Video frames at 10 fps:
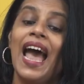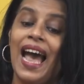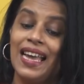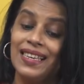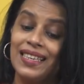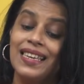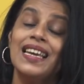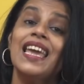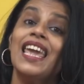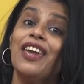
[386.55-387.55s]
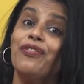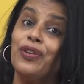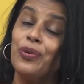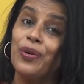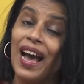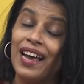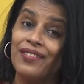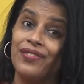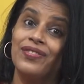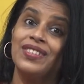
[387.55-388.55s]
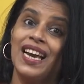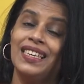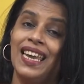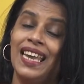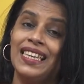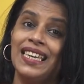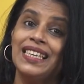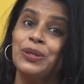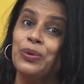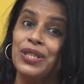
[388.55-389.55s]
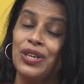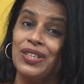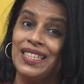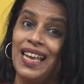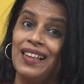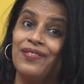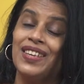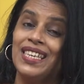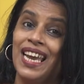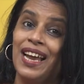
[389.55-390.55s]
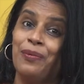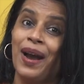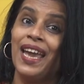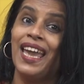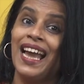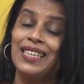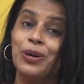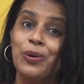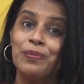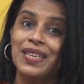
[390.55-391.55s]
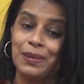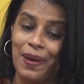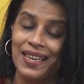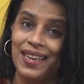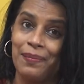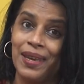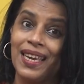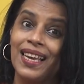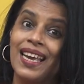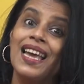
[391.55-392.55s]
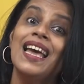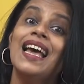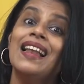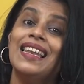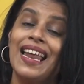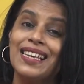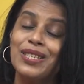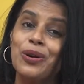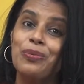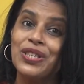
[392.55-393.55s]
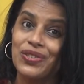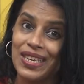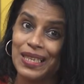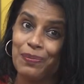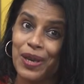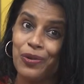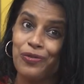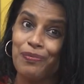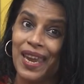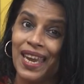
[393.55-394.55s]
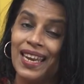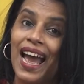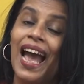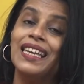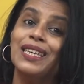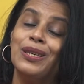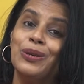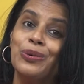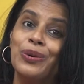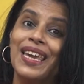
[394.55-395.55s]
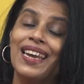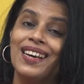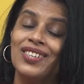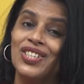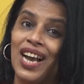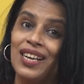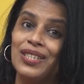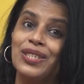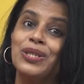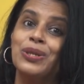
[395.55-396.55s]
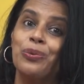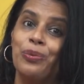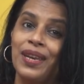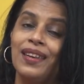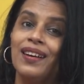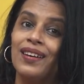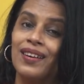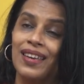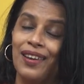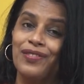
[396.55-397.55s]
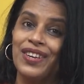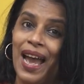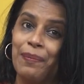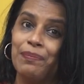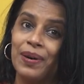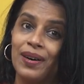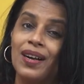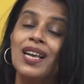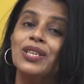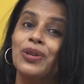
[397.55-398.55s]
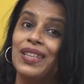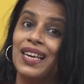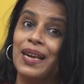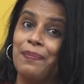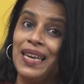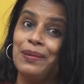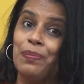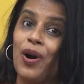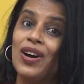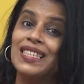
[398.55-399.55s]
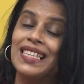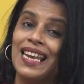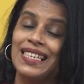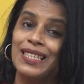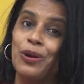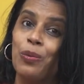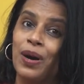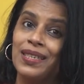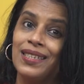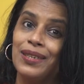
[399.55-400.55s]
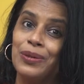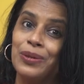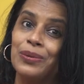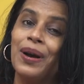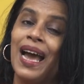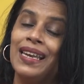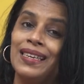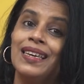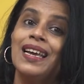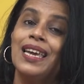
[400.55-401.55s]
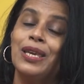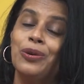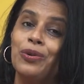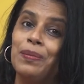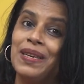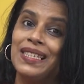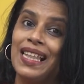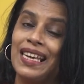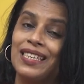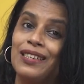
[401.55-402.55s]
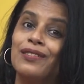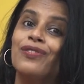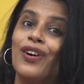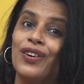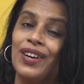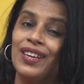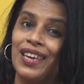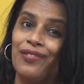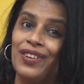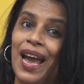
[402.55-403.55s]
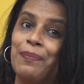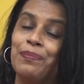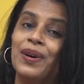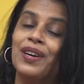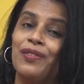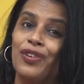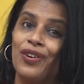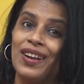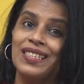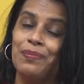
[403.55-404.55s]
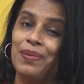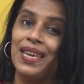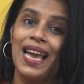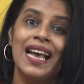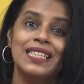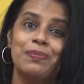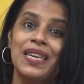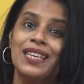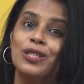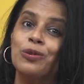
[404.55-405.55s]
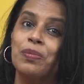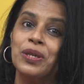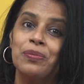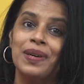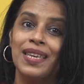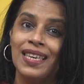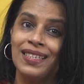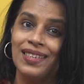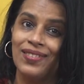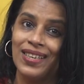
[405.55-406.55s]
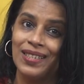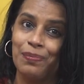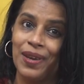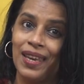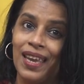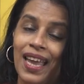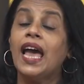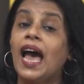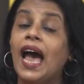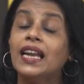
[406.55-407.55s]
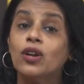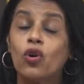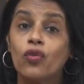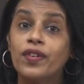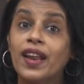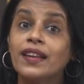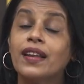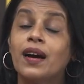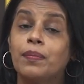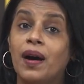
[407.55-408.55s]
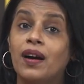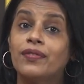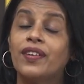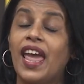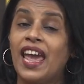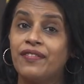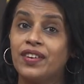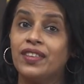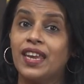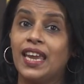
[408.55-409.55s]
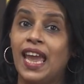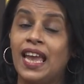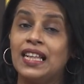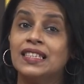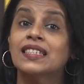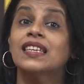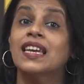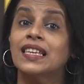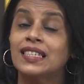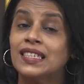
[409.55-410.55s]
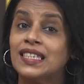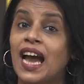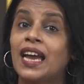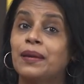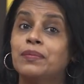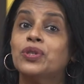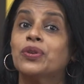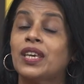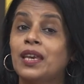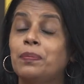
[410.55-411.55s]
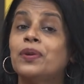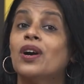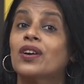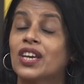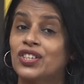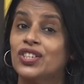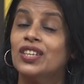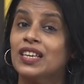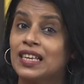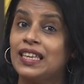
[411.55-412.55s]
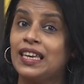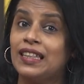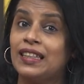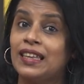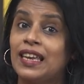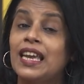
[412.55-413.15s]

And if you have done any do-it-yourself, the DIY at home this pandemic, let us know which recipe you've made and you get a chance to win a gift hamper. So in the comment box, let us know what did you do and you will be selected for a gift hamper if your recipe has been a super duper easy recipe. And over and above everything else, it's time to keep your kitchen clean.